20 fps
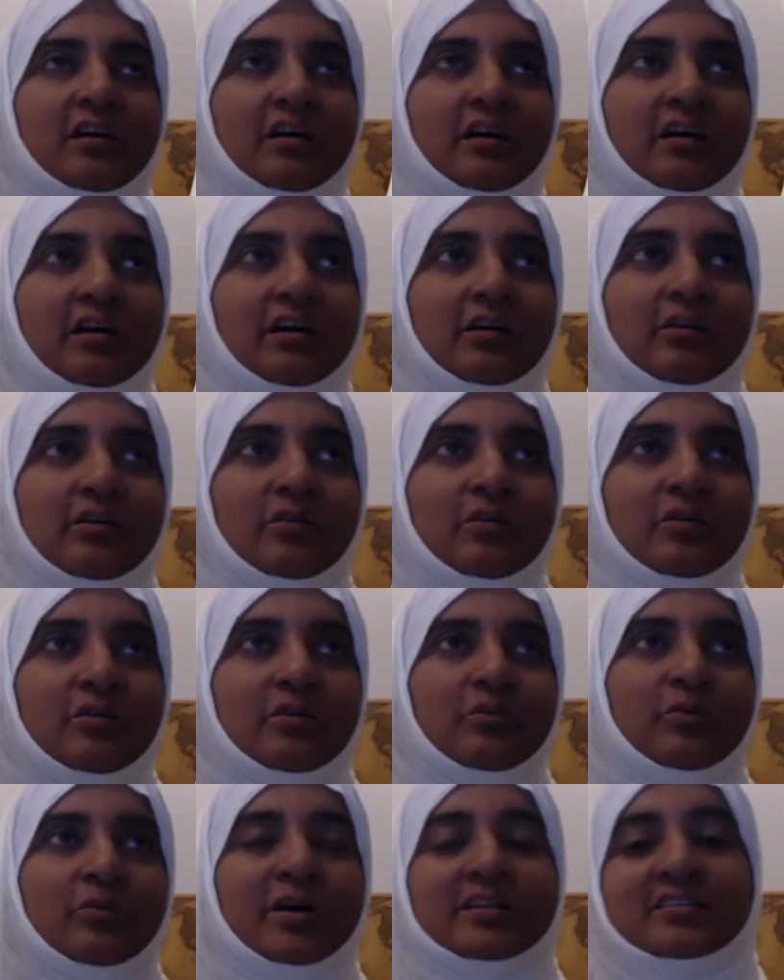Uh,
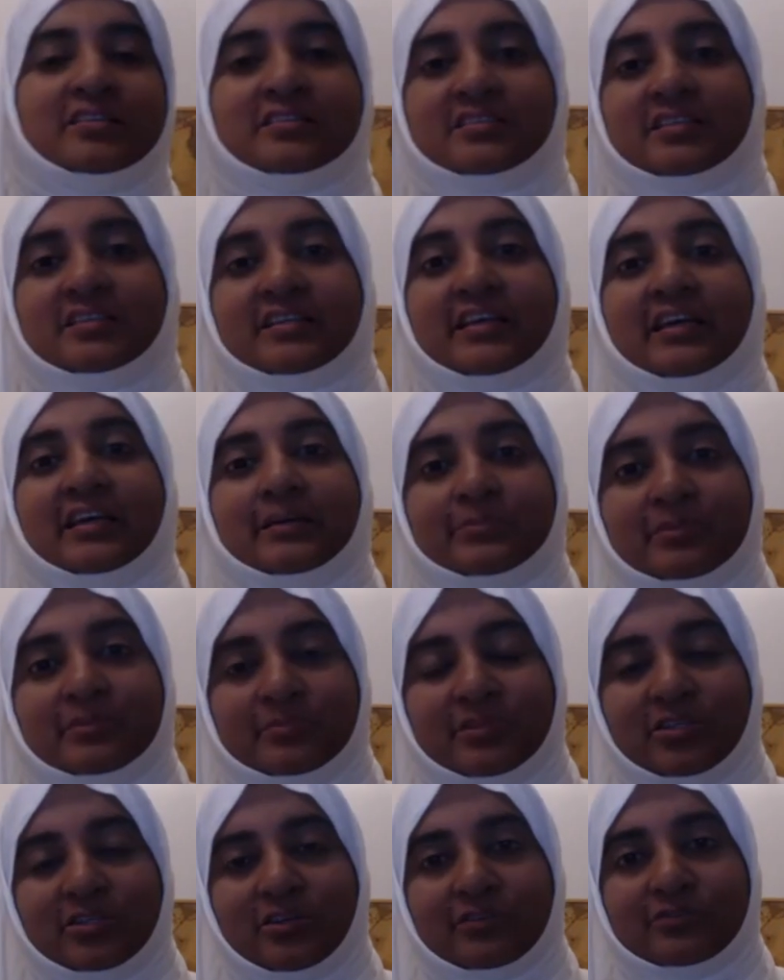what is it
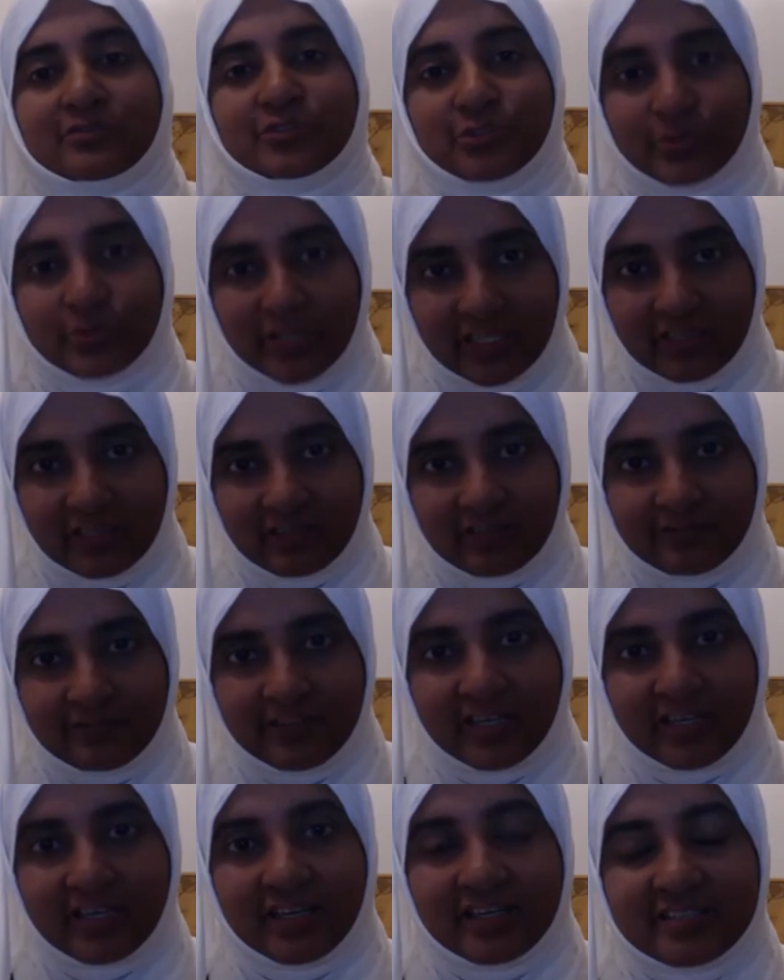capable of doing?
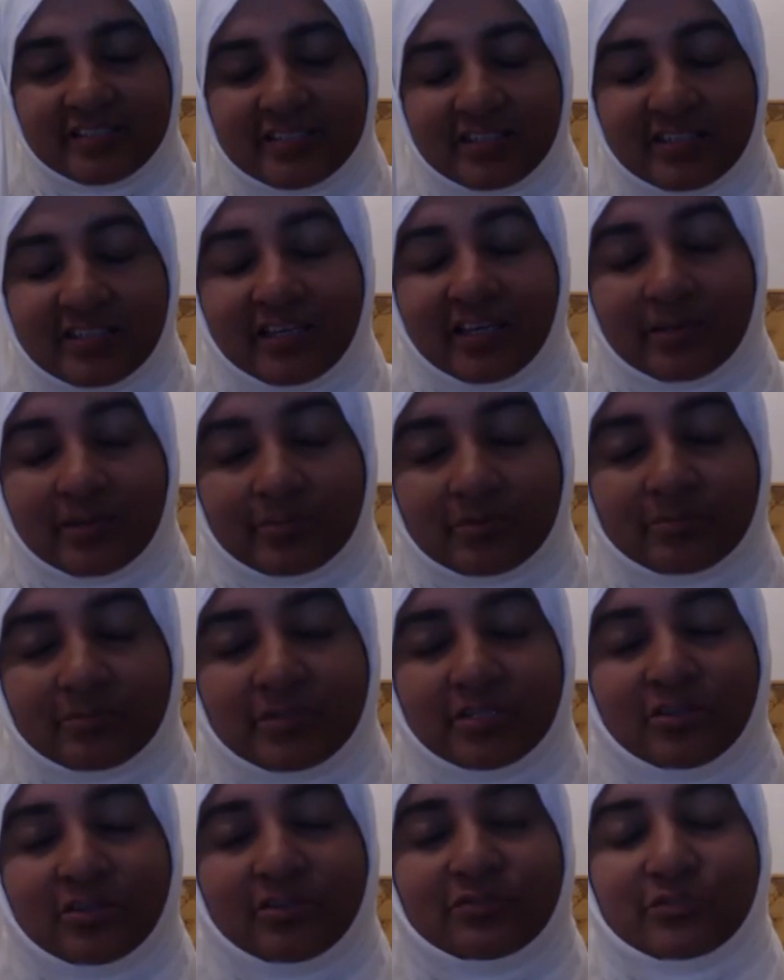Where is it
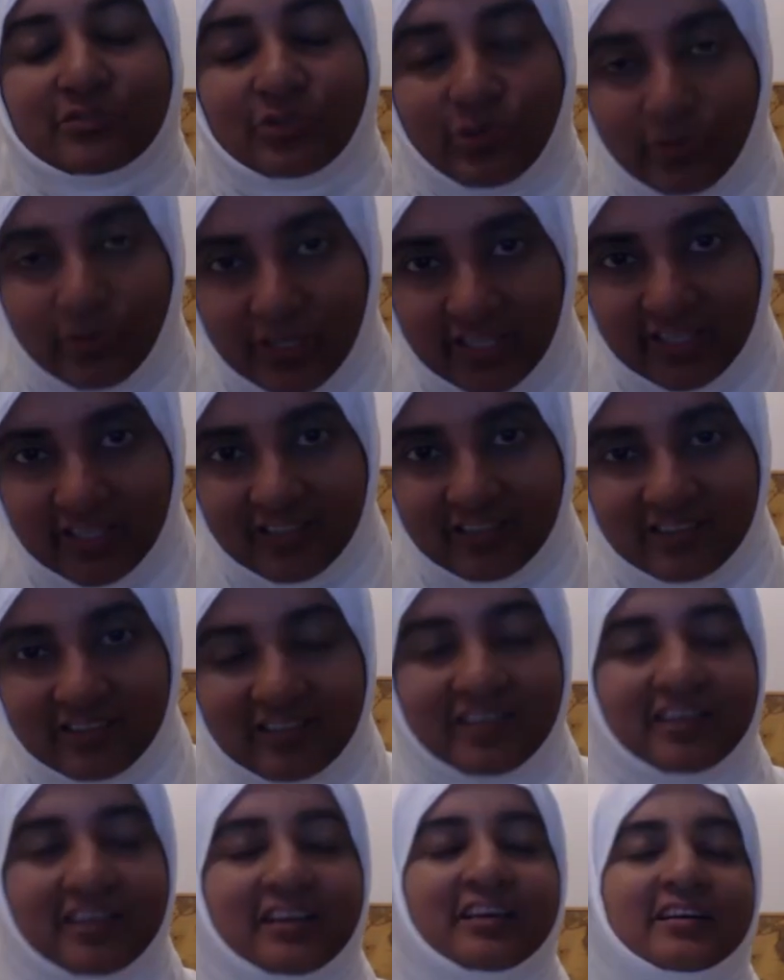capable of going?
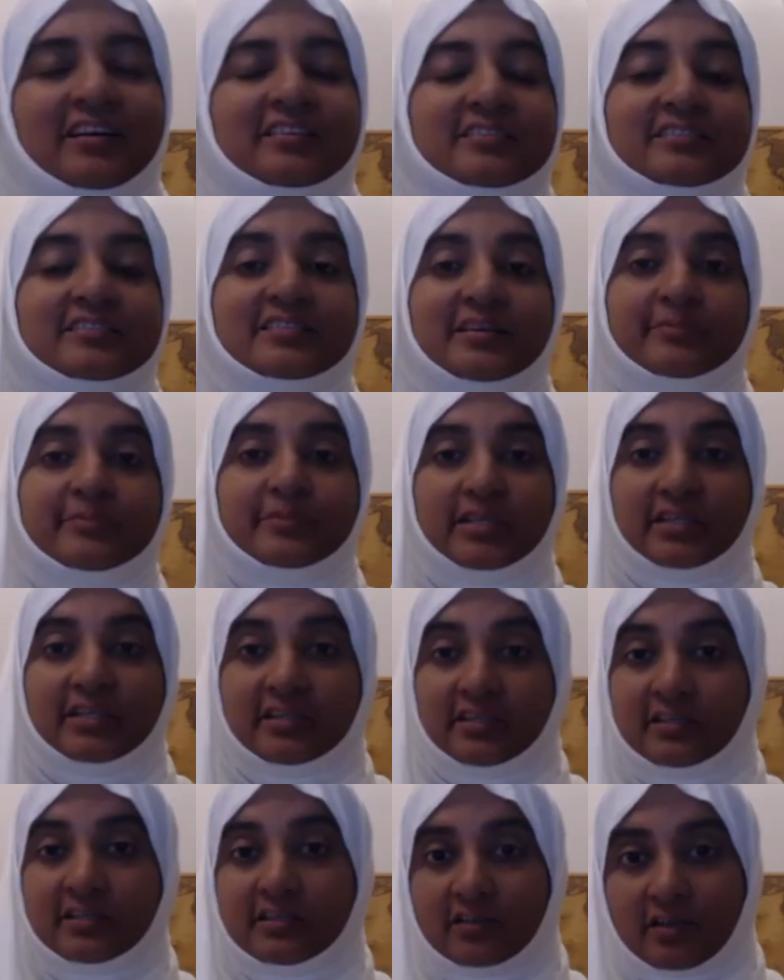
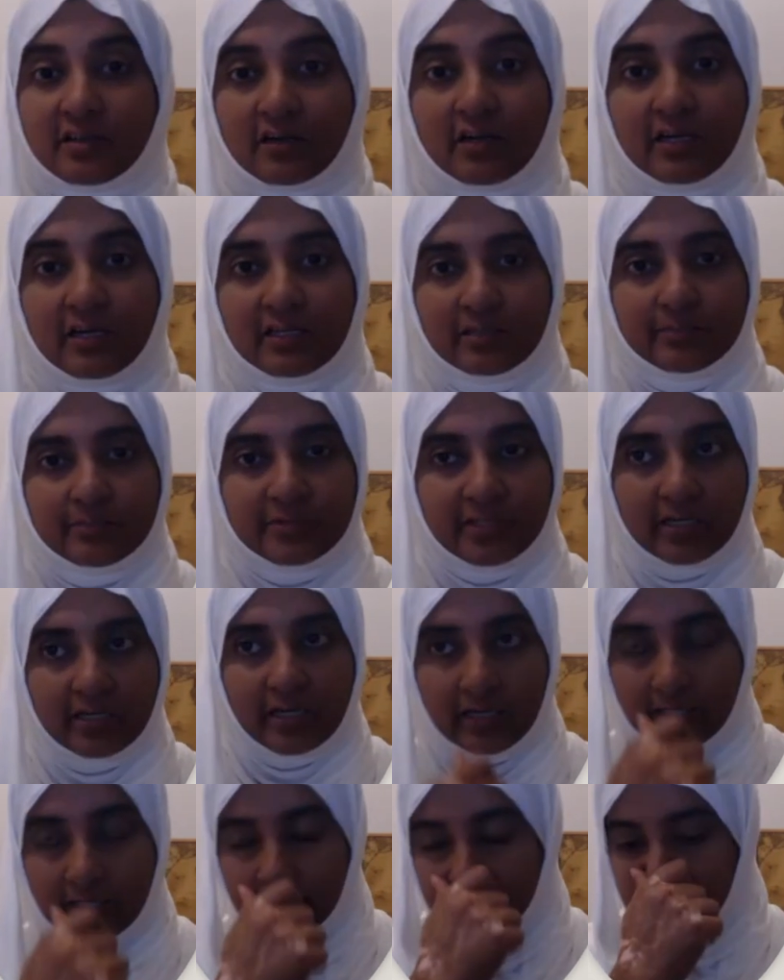Similarly, the qalb, the
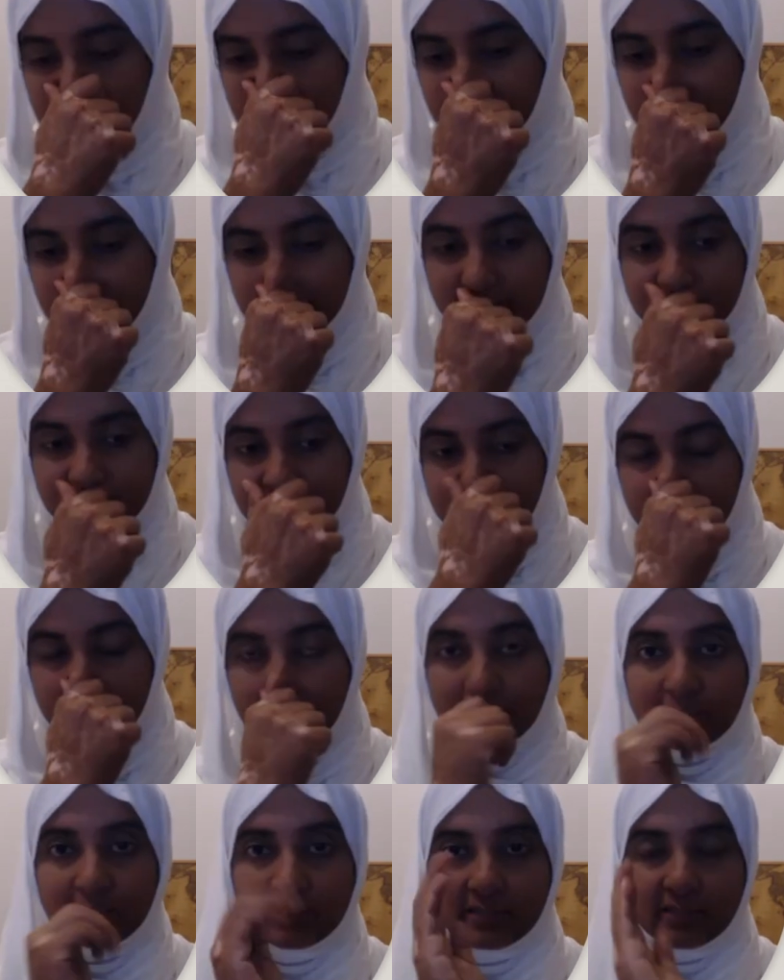heart, which is
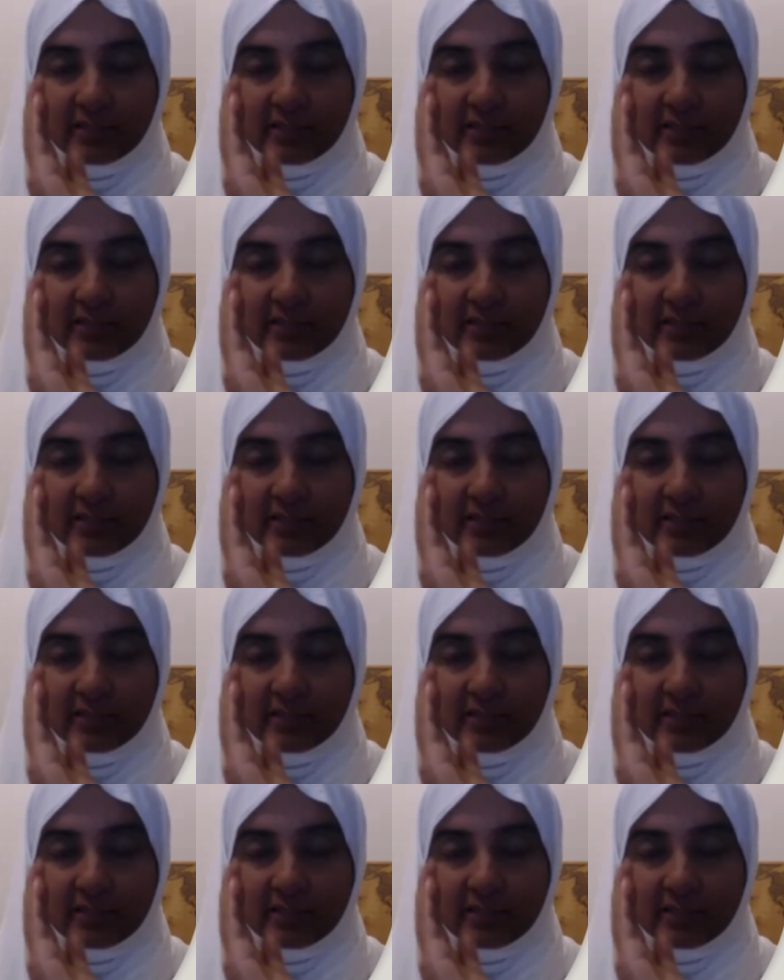the